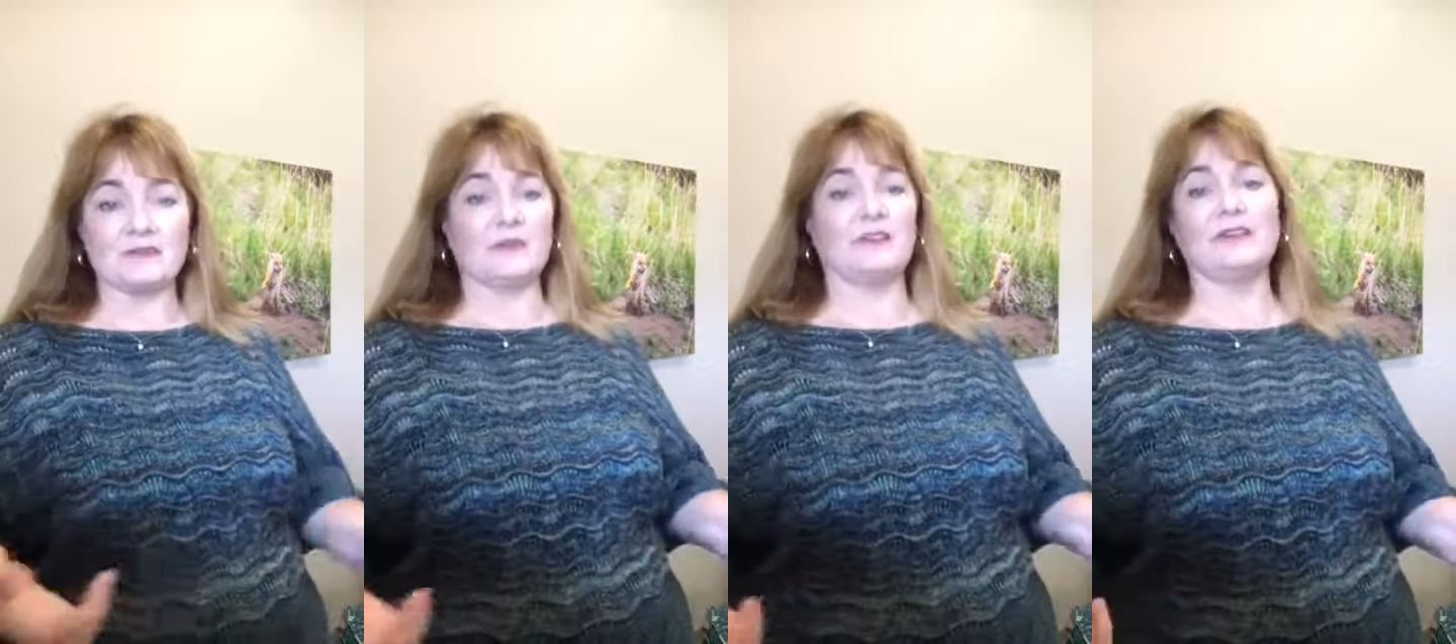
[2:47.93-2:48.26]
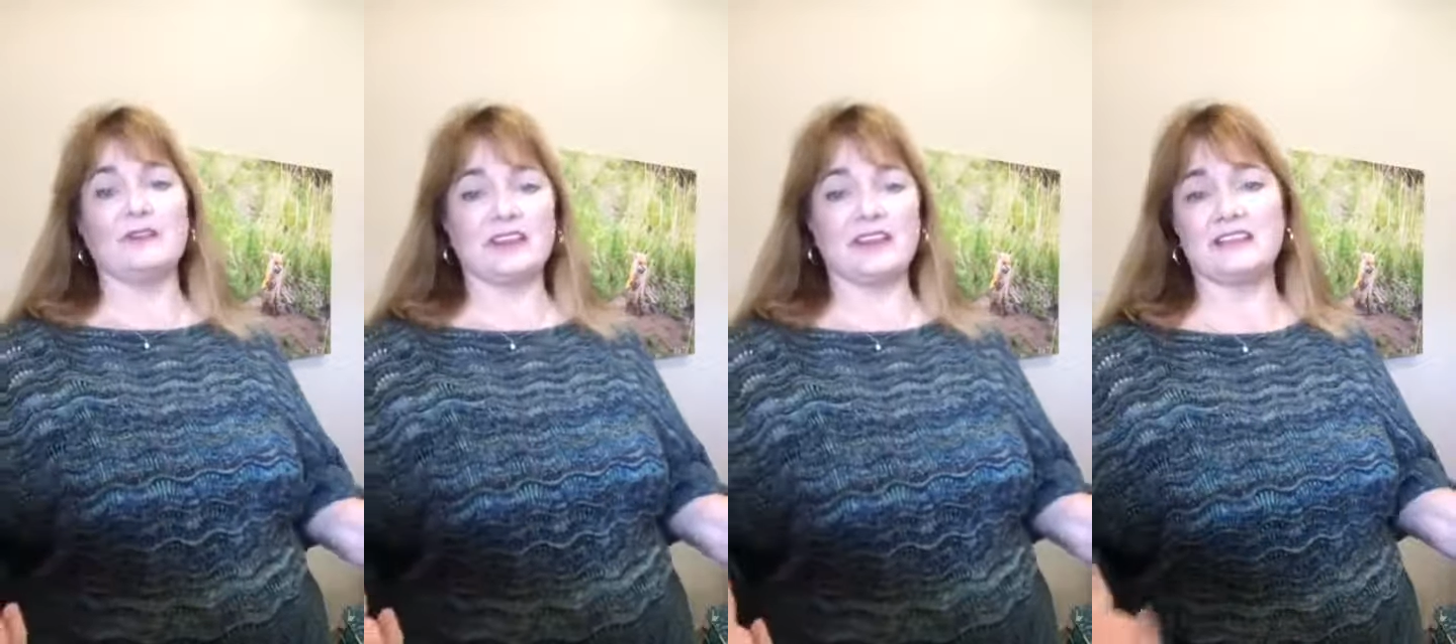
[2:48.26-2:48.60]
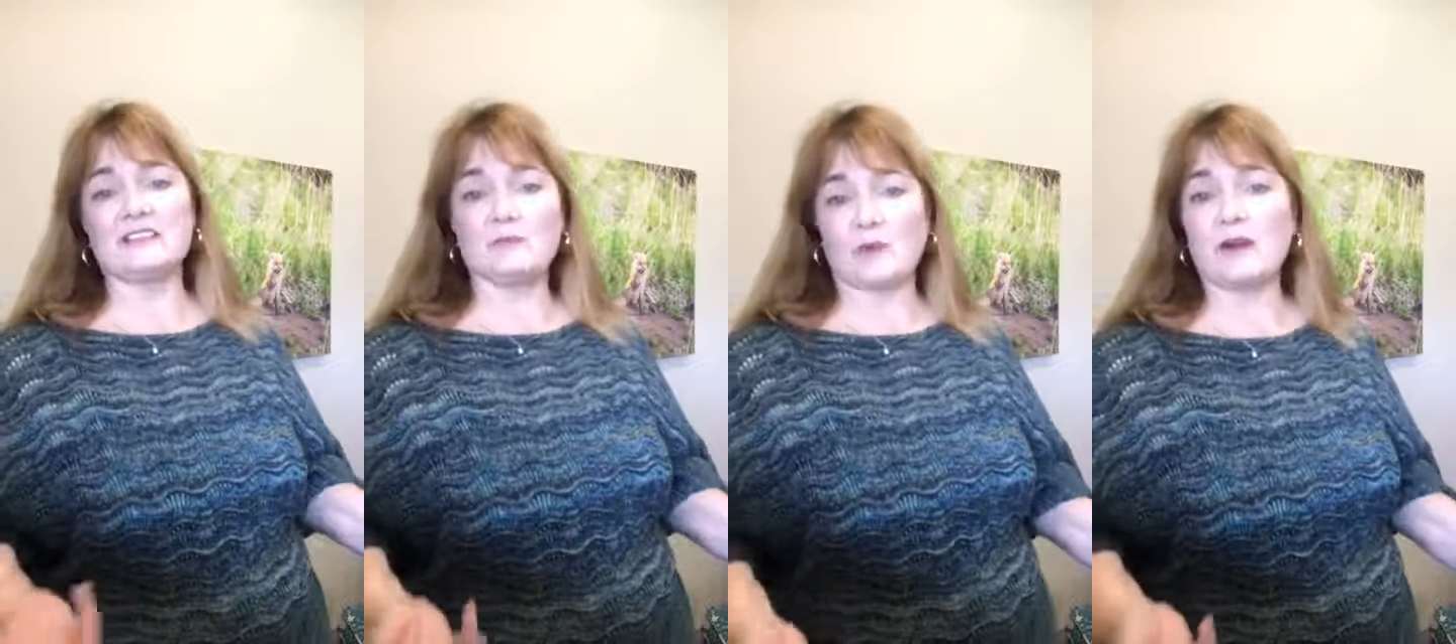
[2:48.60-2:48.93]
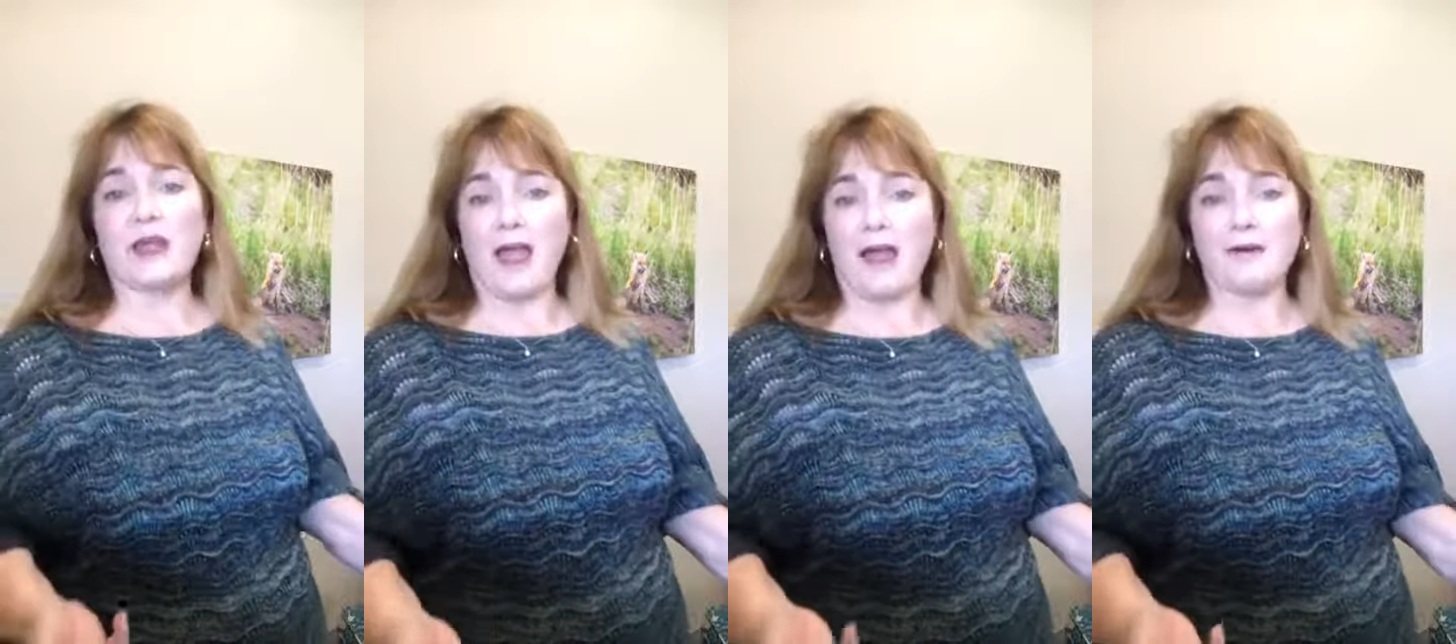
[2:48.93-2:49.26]
so we knew the kits
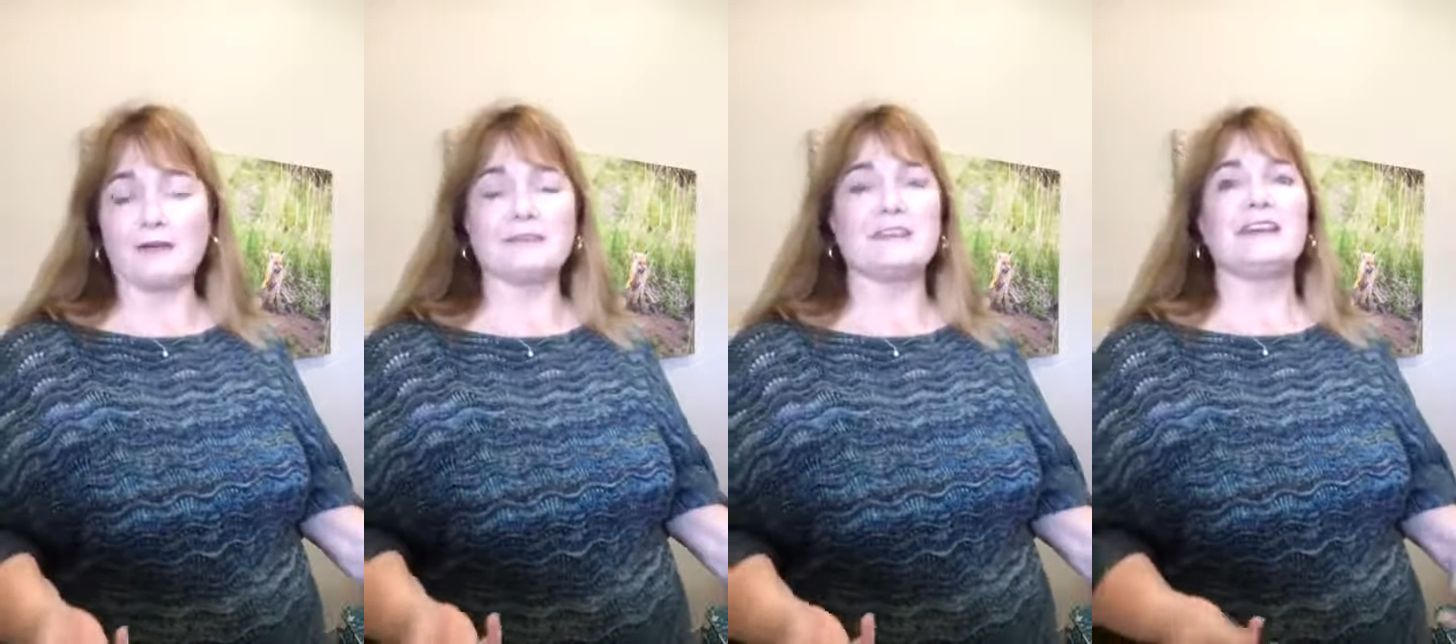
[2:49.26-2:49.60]
weren't out.